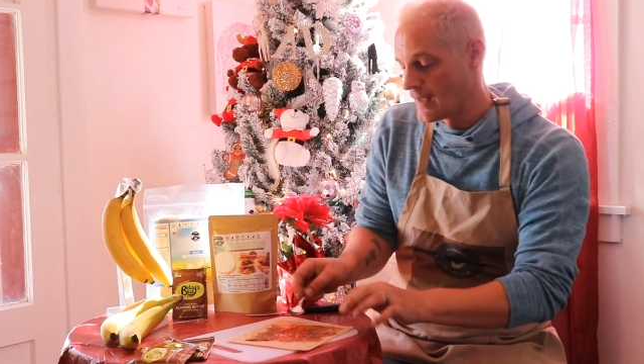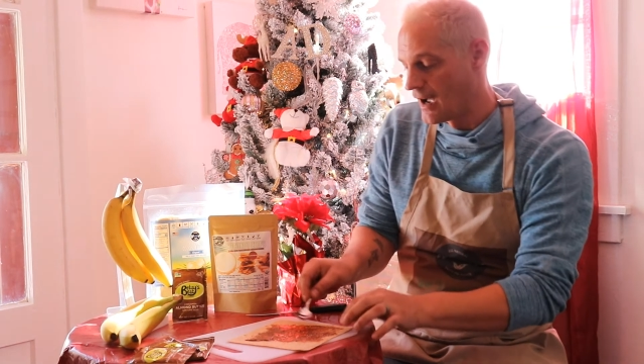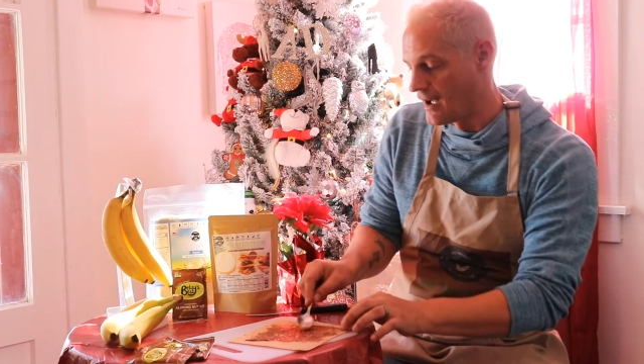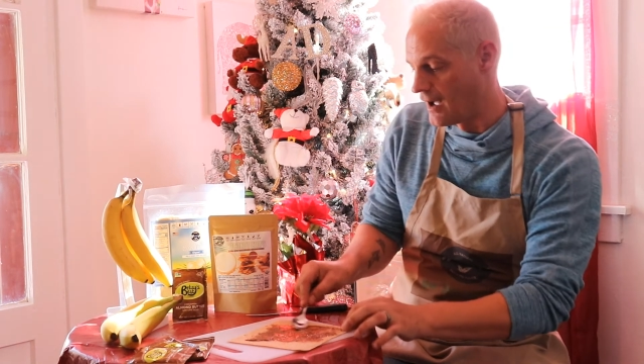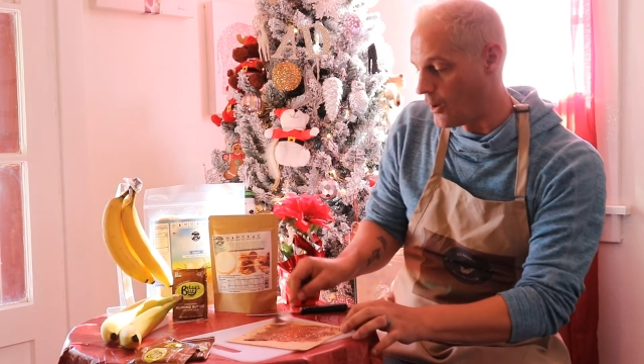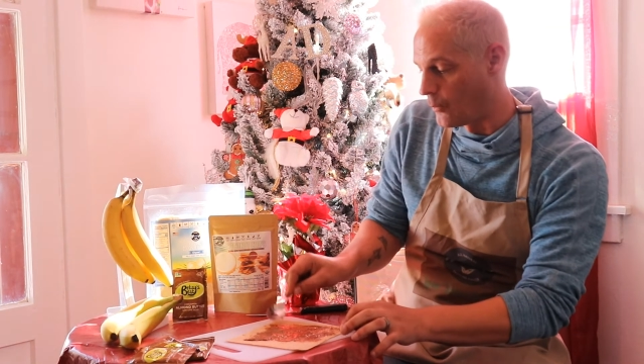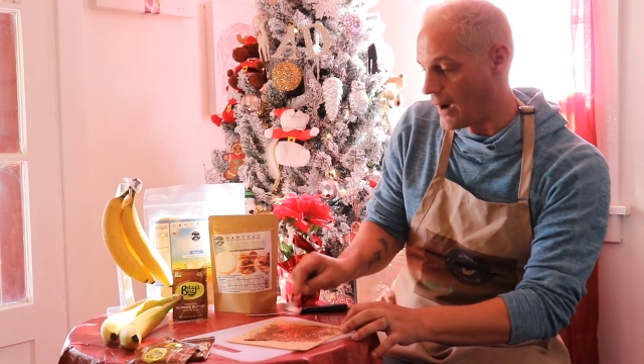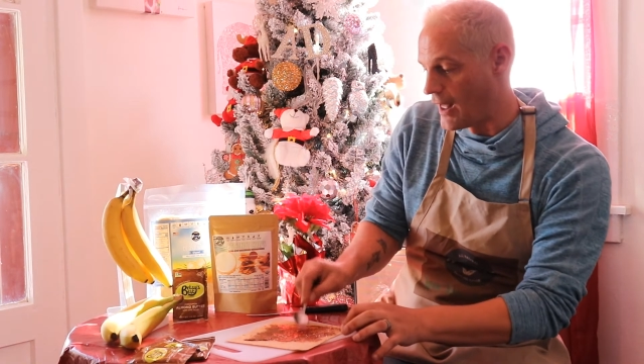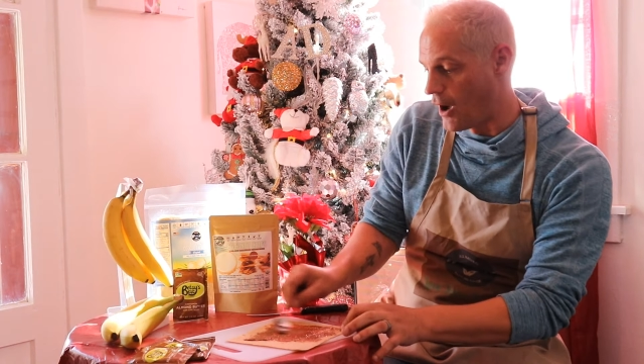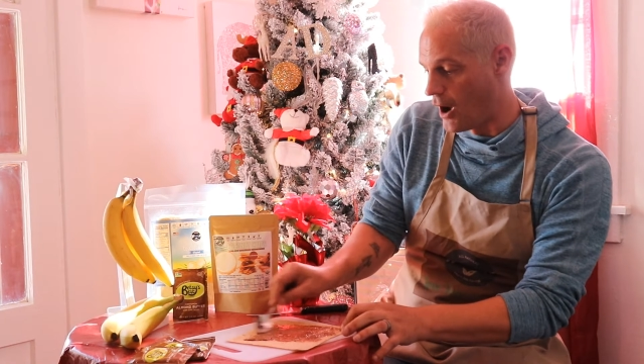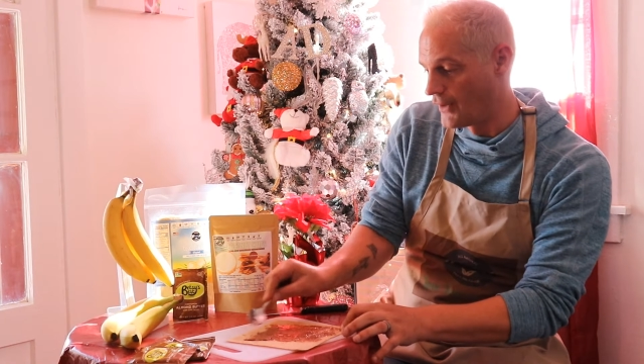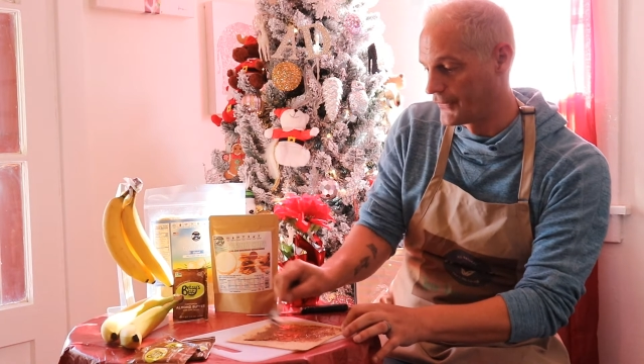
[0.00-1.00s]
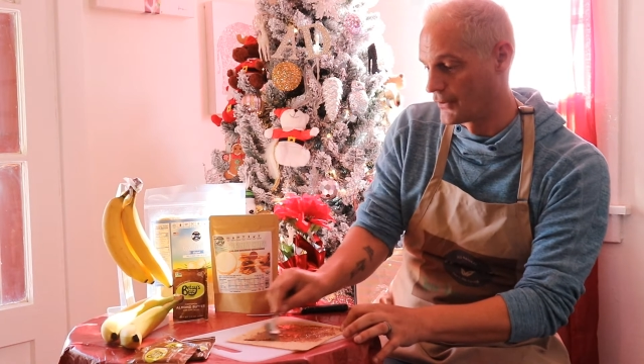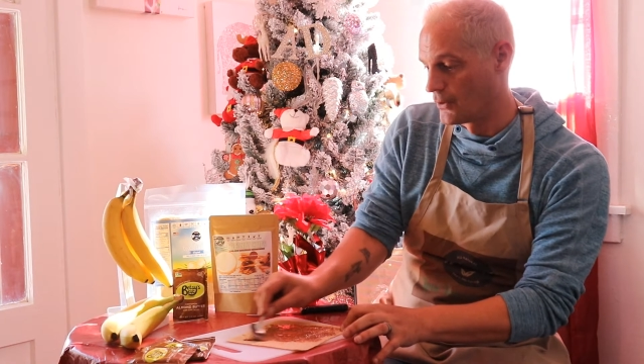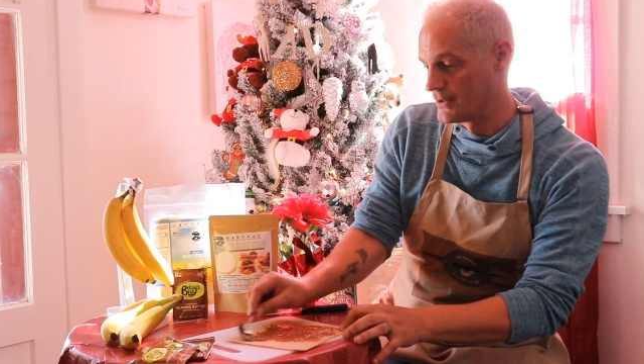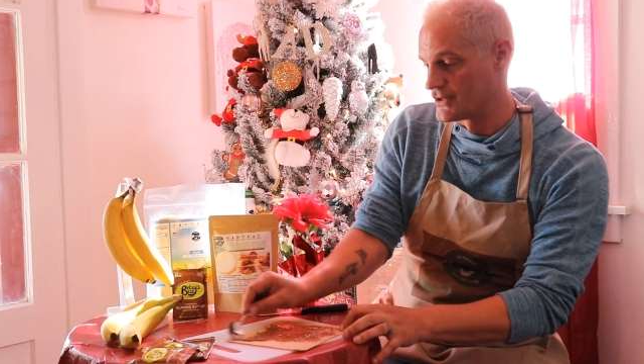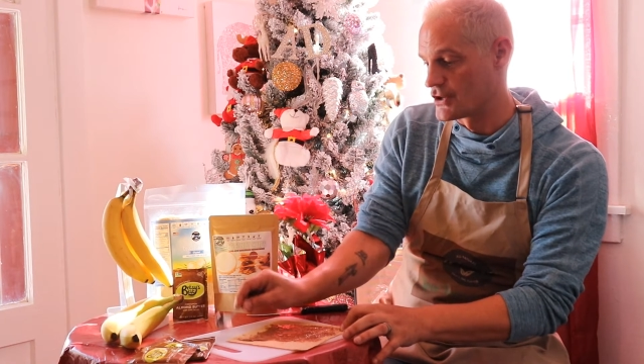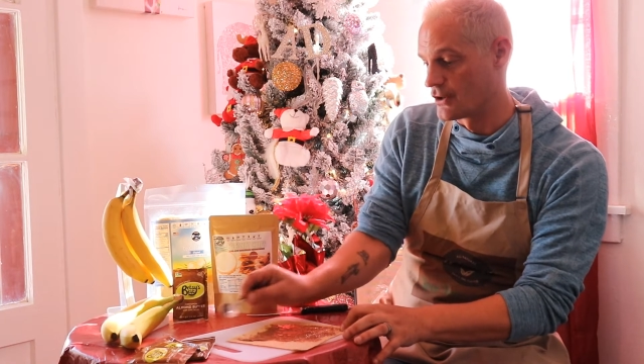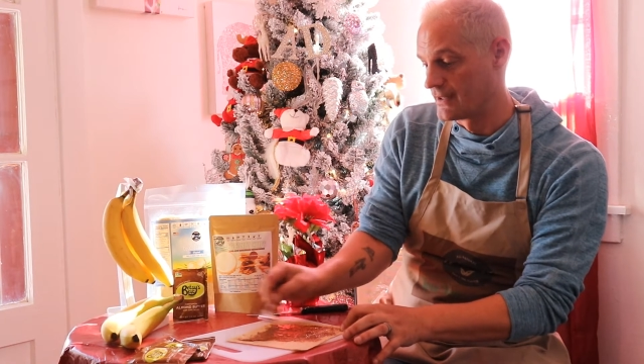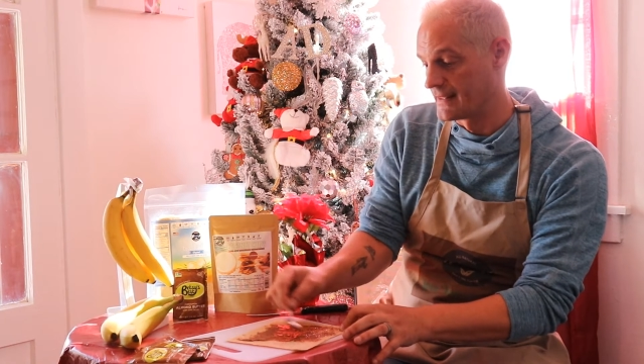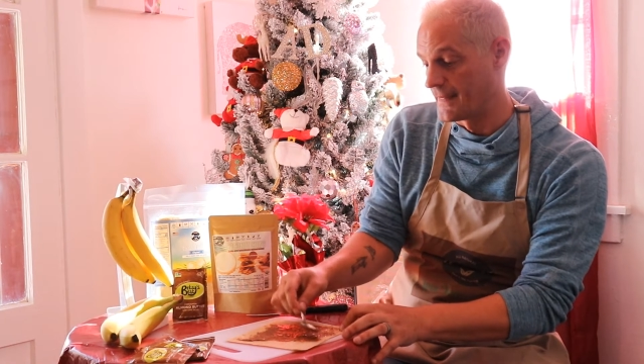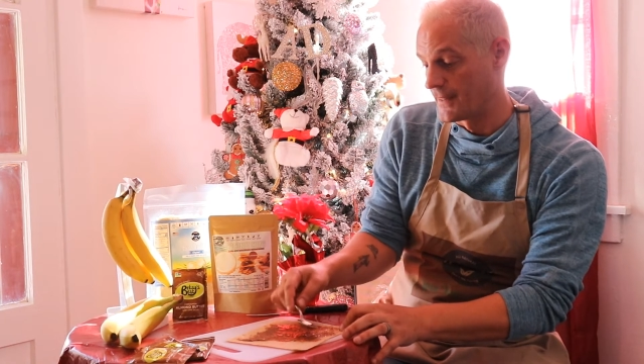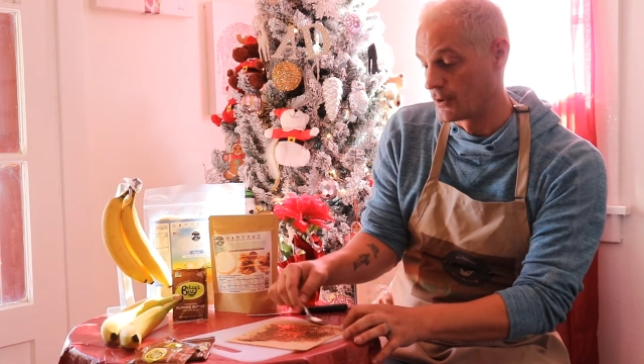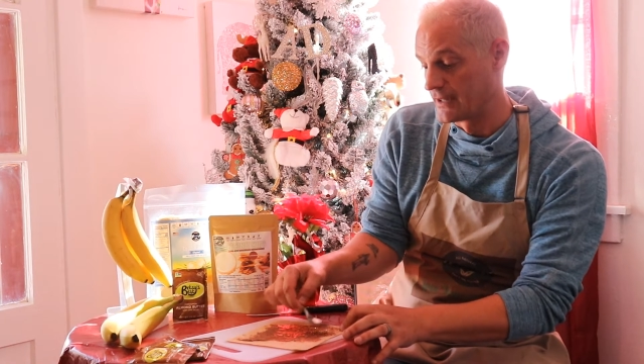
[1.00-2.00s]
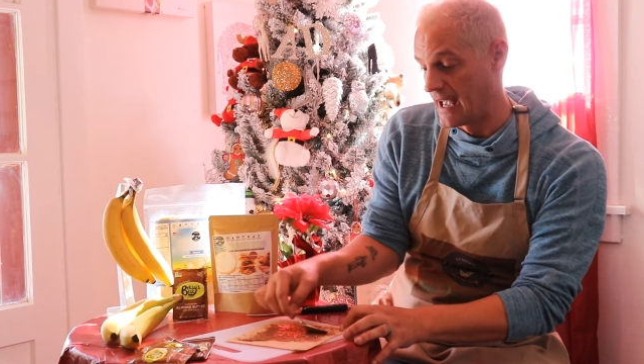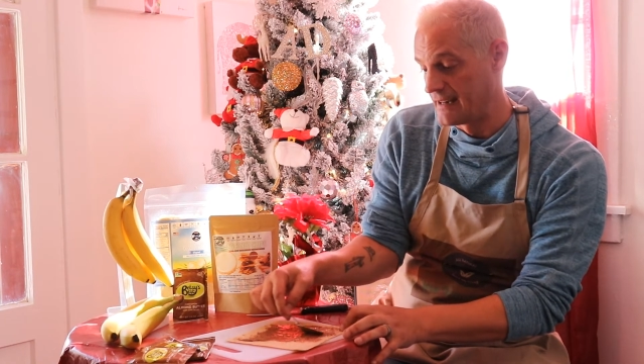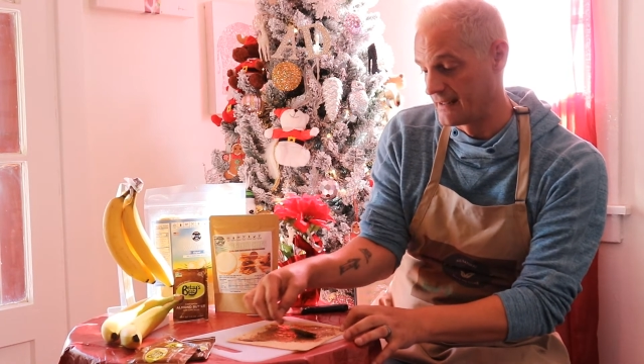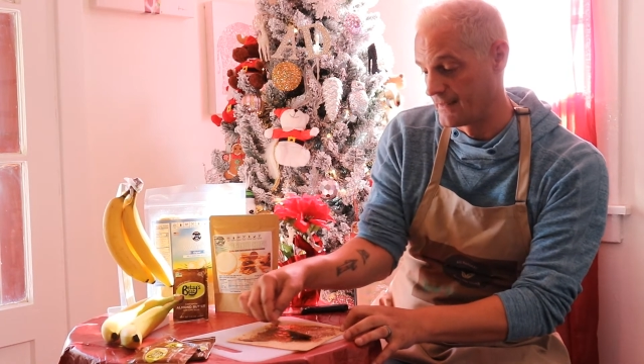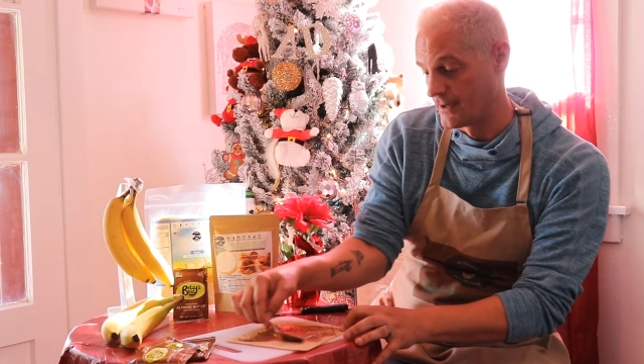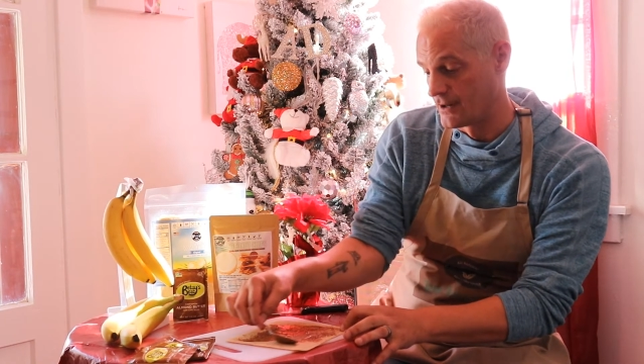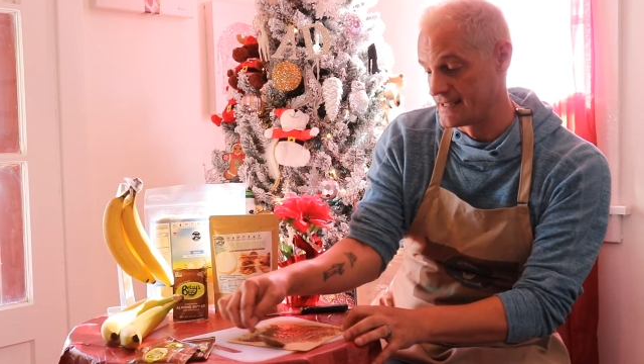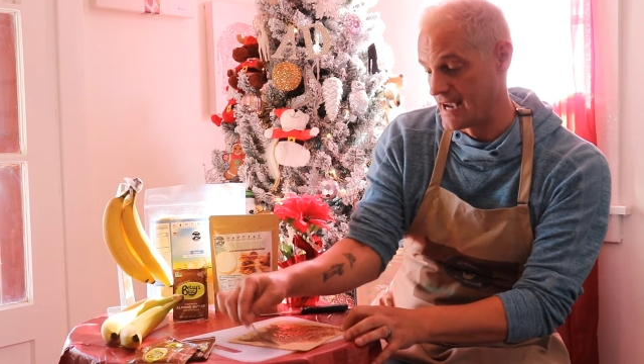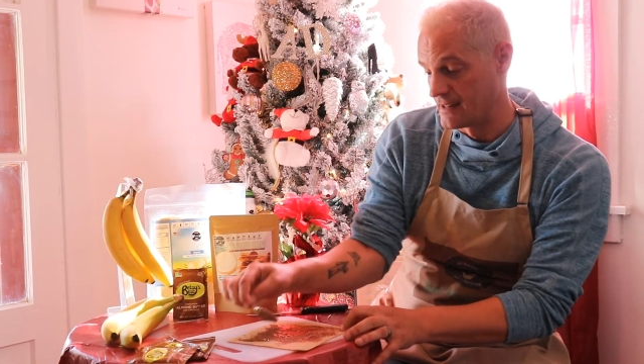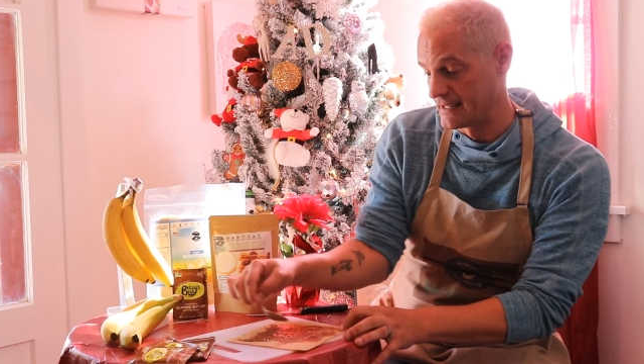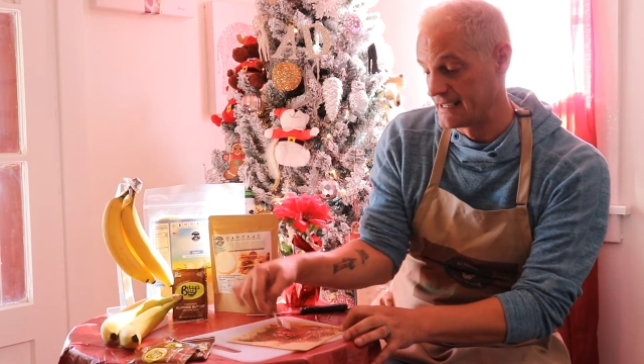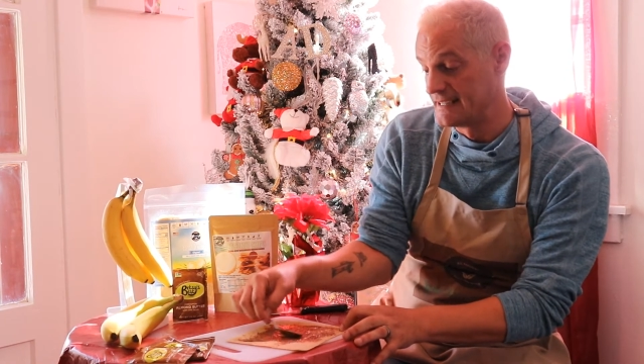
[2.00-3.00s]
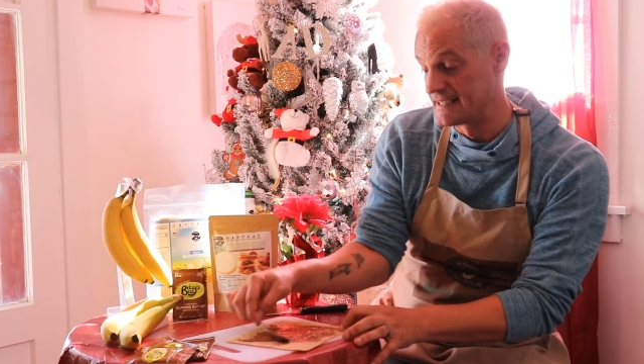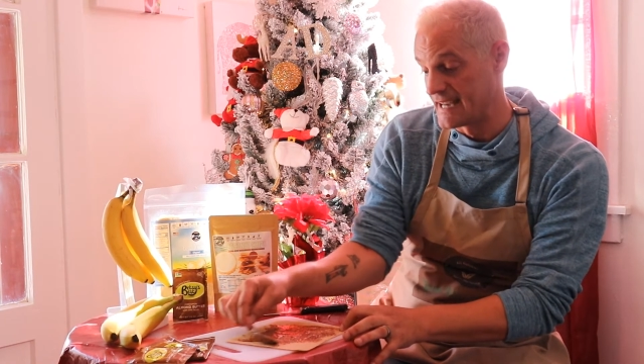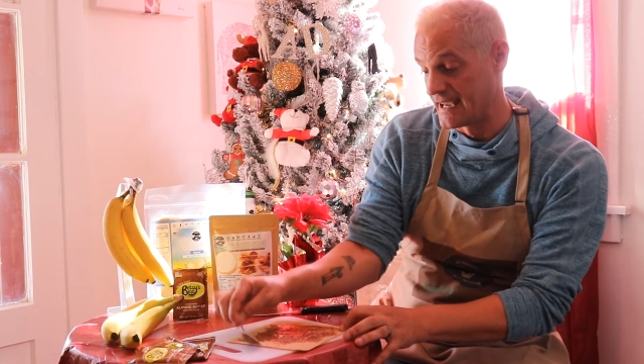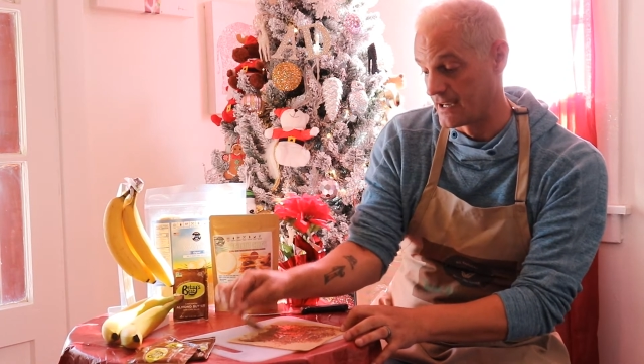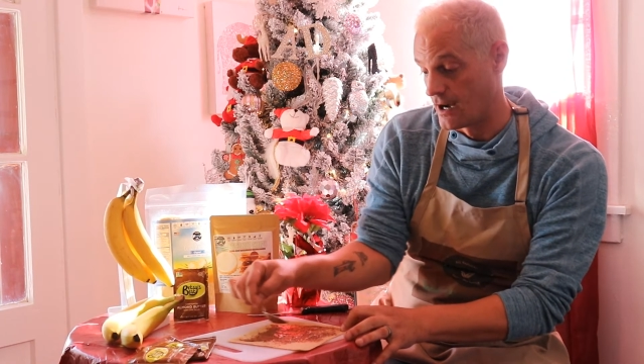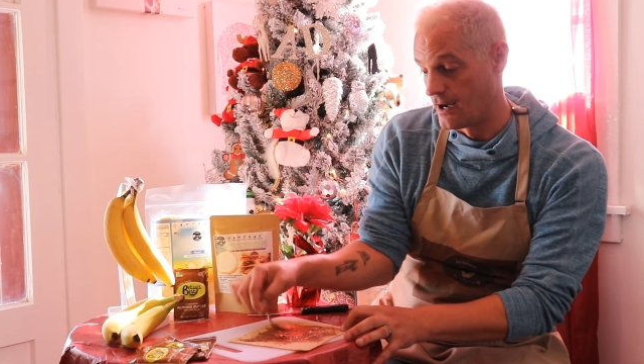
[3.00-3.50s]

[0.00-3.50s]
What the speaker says: while also ensuring that they're getting their daily intake